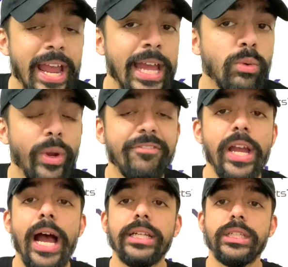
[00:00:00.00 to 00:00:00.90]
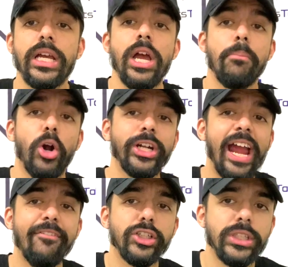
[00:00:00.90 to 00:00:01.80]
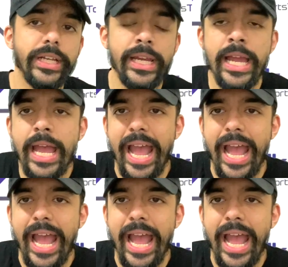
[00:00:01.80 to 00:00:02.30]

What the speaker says: And we've got Marc Eversley